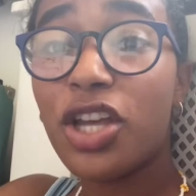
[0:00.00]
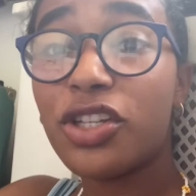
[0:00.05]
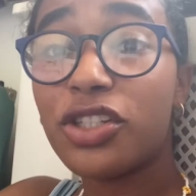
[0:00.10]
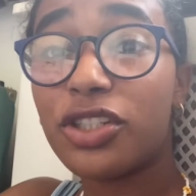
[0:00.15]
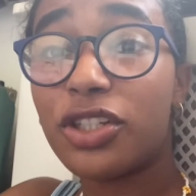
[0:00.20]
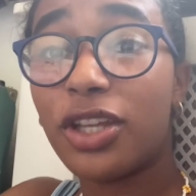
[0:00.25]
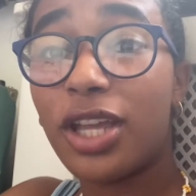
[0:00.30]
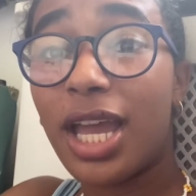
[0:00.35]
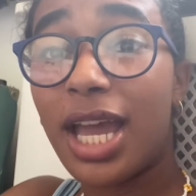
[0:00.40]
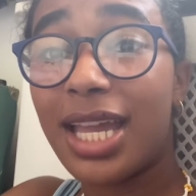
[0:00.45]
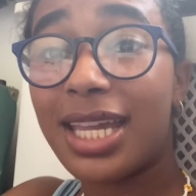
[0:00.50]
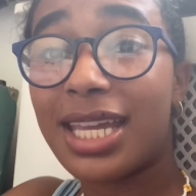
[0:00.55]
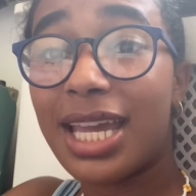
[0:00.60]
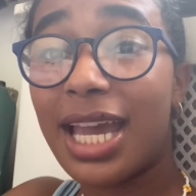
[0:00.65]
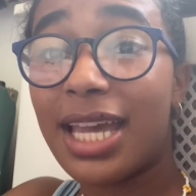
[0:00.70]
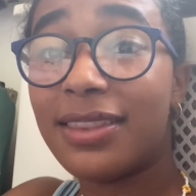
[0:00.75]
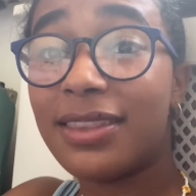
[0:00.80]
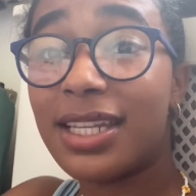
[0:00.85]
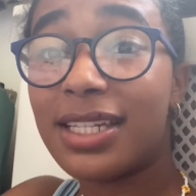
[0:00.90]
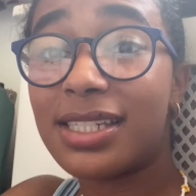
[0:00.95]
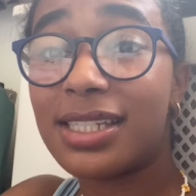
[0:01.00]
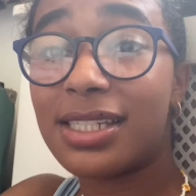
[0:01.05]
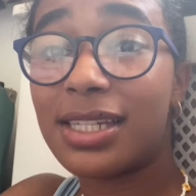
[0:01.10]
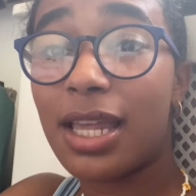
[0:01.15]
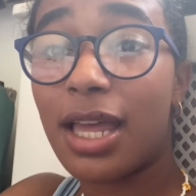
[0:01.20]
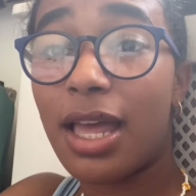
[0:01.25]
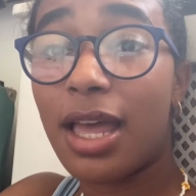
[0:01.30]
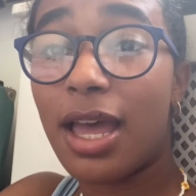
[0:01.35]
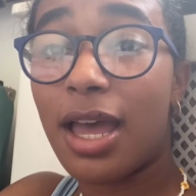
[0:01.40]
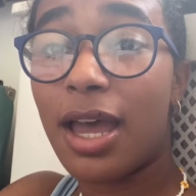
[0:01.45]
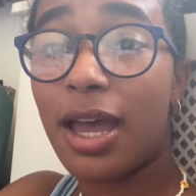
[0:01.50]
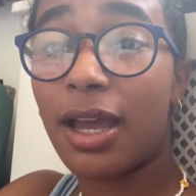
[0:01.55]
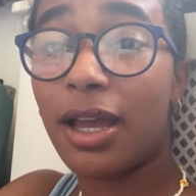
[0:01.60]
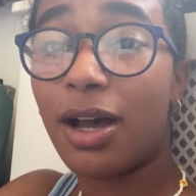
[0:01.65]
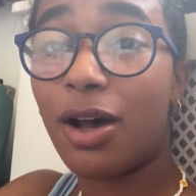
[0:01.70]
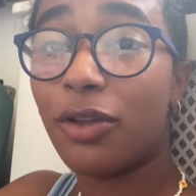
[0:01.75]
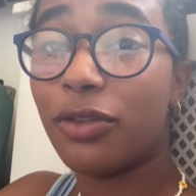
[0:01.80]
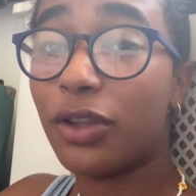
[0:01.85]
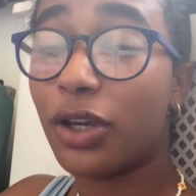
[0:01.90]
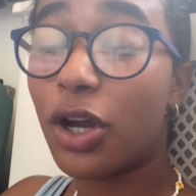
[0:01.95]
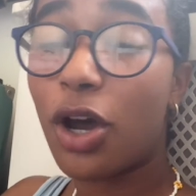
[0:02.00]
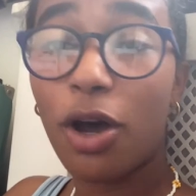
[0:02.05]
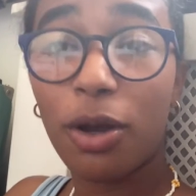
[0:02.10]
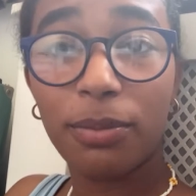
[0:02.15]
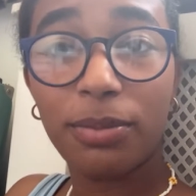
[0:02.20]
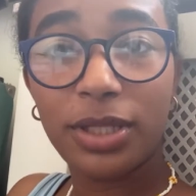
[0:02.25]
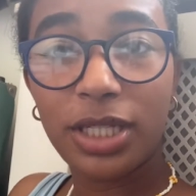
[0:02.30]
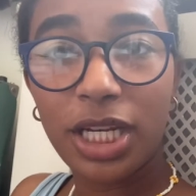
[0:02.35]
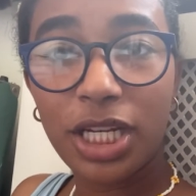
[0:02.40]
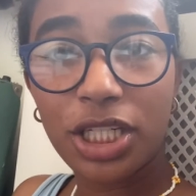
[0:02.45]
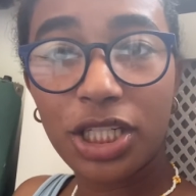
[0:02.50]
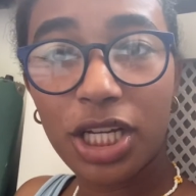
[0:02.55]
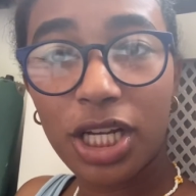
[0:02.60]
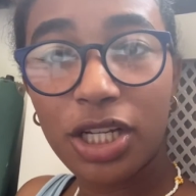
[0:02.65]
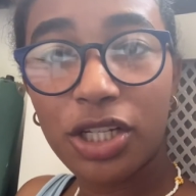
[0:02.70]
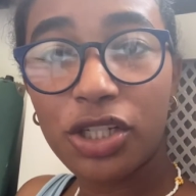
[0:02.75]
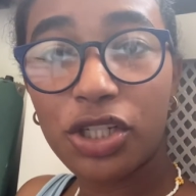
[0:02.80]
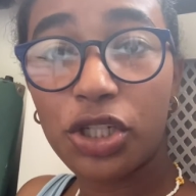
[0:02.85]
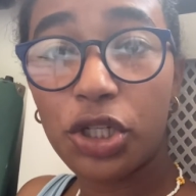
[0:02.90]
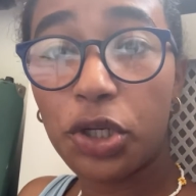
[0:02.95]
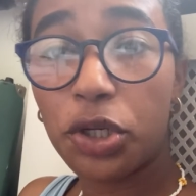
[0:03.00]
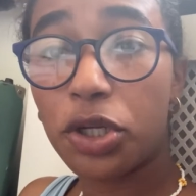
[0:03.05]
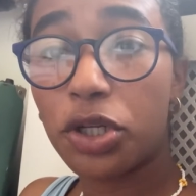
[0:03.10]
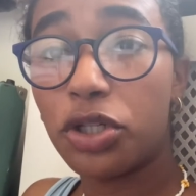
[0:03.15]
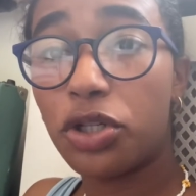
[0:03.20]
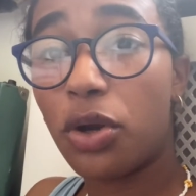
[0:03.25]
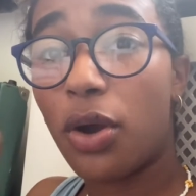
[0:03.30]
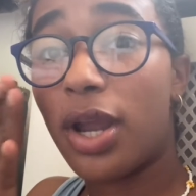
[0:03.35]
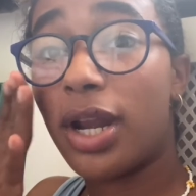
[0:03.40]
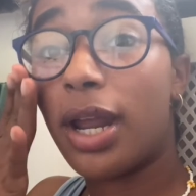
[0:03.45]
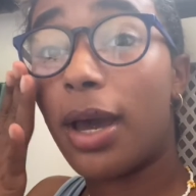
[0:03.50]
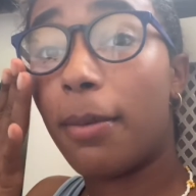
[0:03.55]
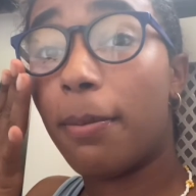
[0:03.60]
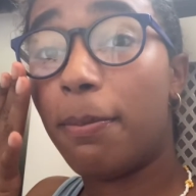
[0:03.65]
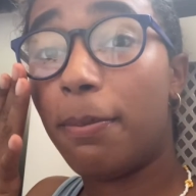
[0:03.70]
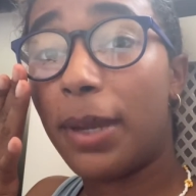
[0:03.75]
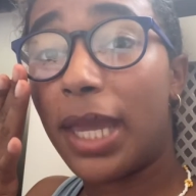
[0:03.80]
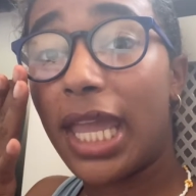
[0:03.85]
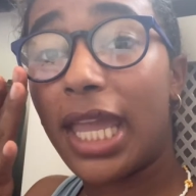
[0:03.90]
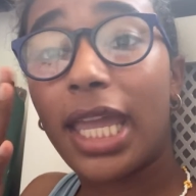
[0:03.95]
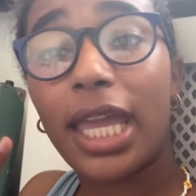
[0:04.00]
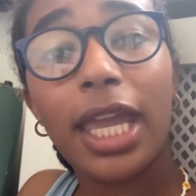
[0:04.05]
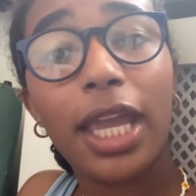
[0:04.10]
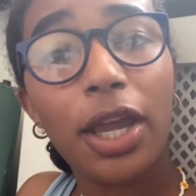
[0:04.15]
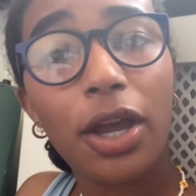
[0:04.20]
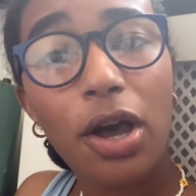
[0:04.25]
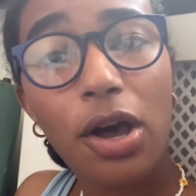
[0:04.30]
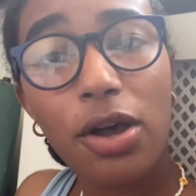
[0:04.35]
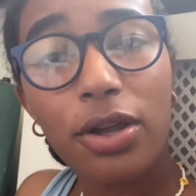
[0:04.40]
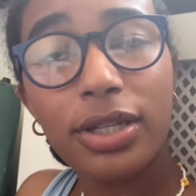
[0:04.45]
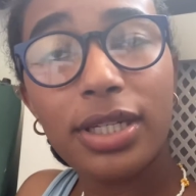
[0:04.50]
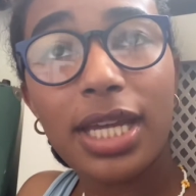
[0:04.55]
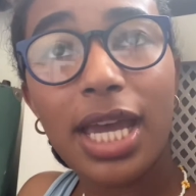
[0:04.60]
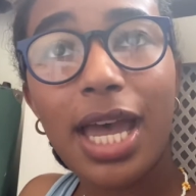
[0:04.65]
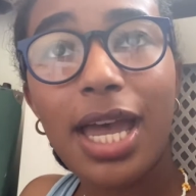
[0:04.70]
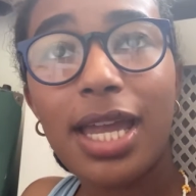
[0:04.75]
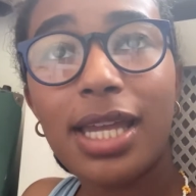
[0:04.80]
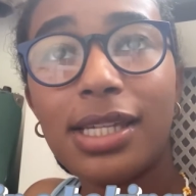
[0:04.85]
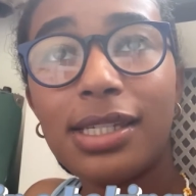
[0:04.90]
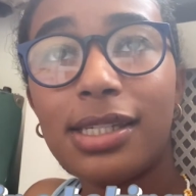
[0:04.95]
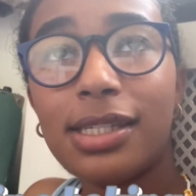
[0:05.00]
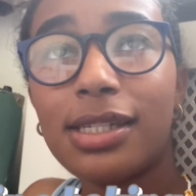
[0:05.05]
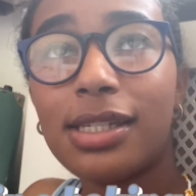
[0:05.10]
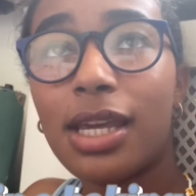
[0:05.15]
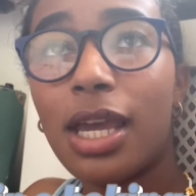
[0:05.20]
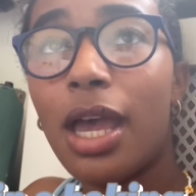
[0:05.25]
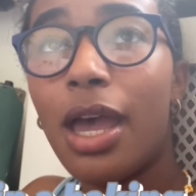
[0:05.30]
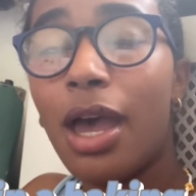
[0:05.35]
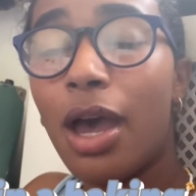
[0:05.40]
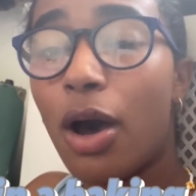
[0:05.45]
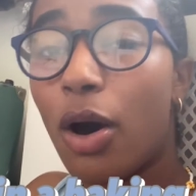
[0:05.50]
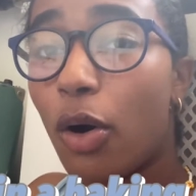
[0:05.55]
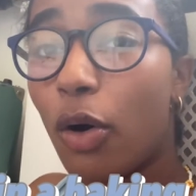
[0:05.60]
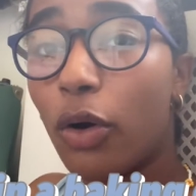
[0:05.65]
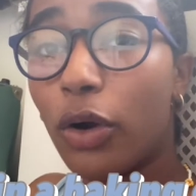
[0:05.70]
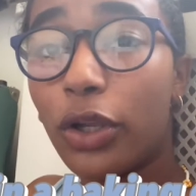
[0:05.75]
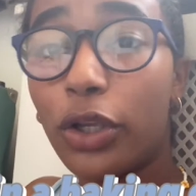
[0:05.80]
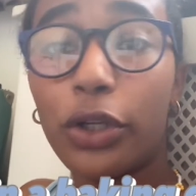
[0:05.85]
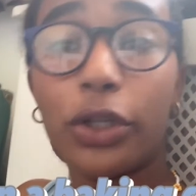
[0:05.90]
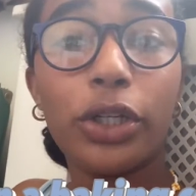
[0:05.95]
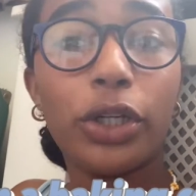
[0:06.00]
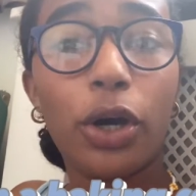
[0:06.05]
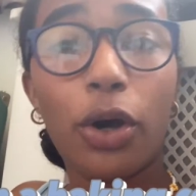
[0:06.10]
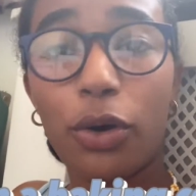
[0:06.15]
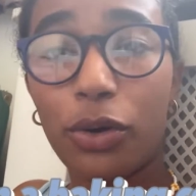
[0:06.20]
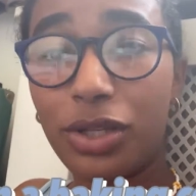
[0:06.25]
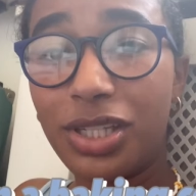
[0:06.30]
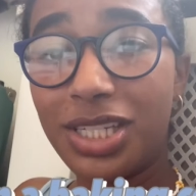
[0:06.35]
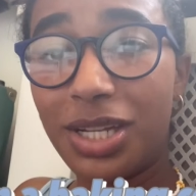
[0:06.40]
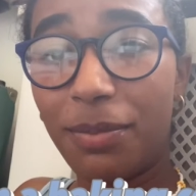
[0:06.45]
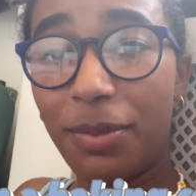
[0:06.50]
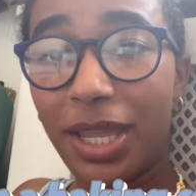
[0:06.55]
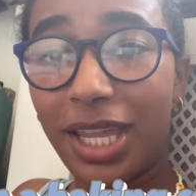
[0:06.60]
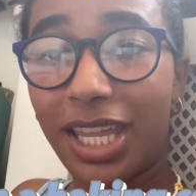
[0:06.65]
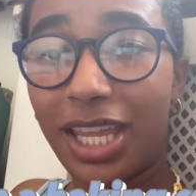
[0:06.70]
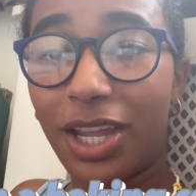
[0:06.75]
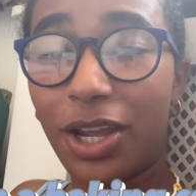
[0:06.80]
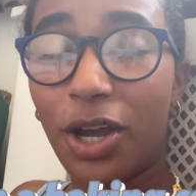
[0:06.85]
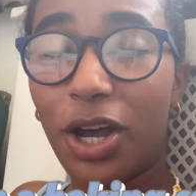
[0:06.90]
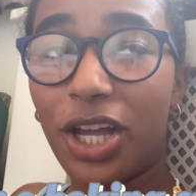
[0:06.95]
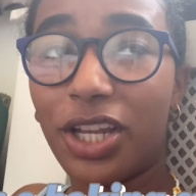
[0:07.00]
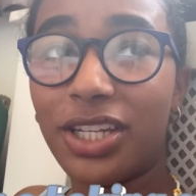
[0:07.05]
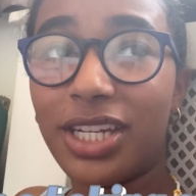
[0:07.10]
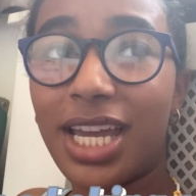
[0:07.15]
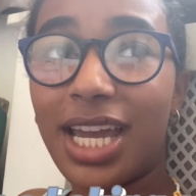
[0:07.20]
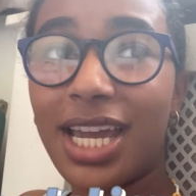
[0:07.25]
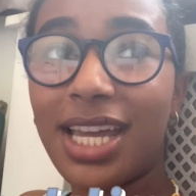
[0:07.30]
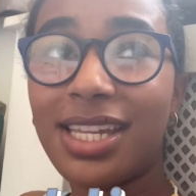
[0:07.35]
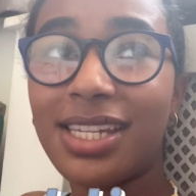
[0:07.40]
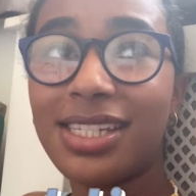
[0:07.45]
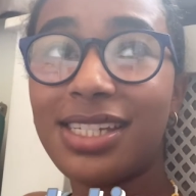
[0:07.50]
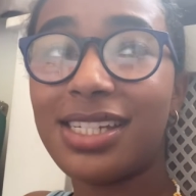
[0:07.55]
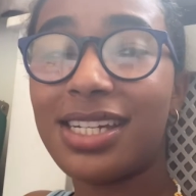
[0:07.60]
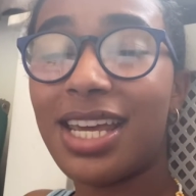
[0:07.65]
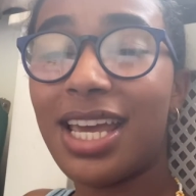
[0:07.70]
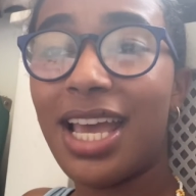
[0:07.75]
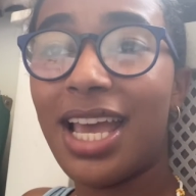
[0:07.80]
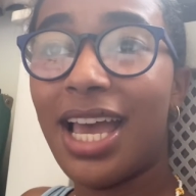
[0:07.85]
So yeah, again, this is on the competitions. You could join a baking contest, or you could host a baking contest.